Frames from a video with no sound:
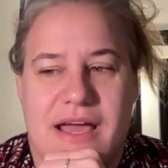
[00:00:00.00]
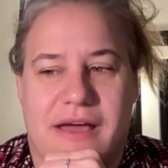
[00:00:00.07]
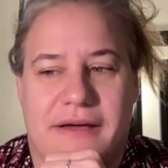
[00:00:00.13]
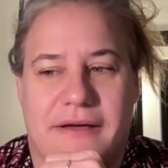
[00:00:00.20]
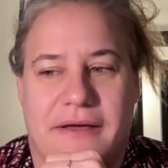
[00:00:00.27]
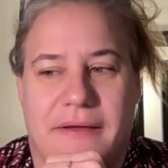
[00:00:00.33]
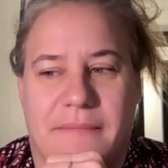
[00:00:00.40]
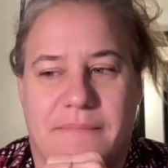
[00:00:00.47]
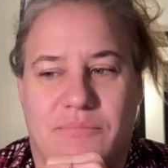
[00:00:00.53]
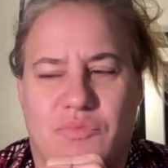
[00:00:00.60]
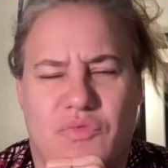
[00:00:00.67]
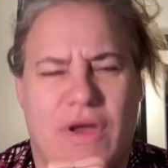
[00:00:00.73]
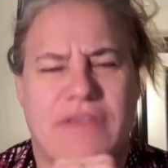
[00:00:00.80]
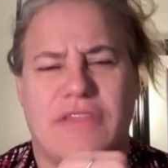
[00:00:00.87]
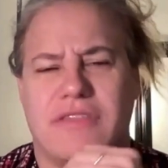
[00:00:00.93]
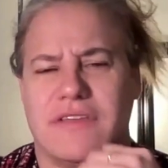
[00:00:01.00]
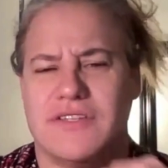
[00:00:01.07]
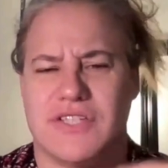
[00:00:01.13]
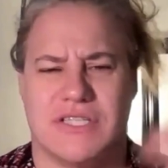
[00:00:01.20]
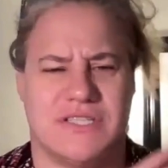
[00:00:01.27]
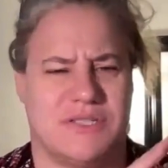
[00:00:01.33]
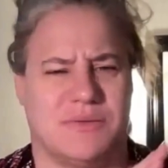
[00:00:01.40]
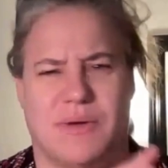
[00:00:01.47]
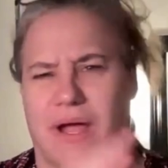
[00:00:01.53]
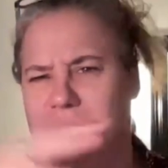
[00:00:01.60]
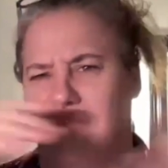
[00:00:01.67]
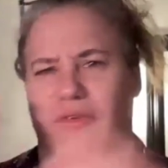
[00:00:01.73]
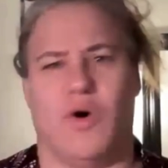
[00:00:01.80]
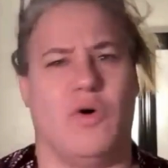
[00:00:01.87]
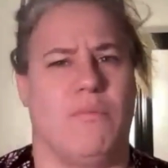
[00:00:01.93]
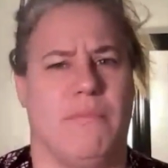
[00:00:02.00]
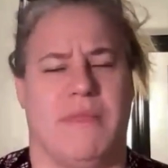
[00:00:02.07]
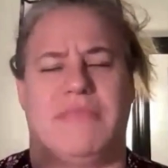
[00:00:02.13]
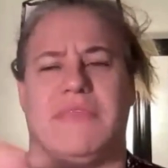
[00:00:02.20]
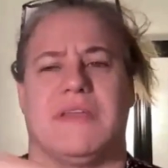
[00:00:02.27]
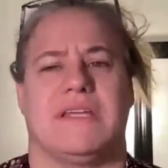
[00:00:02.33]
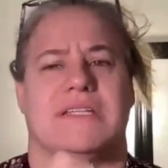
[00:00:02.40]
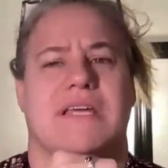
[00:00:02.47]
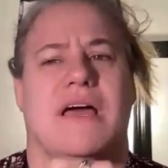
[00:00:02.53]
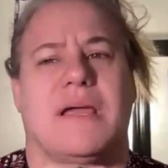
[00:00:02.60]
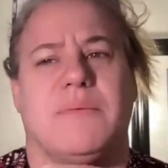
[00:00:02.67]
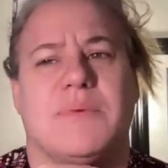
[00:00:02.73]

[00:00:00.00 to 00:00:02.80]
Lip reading: Rather than just do kind of a whole month at a time,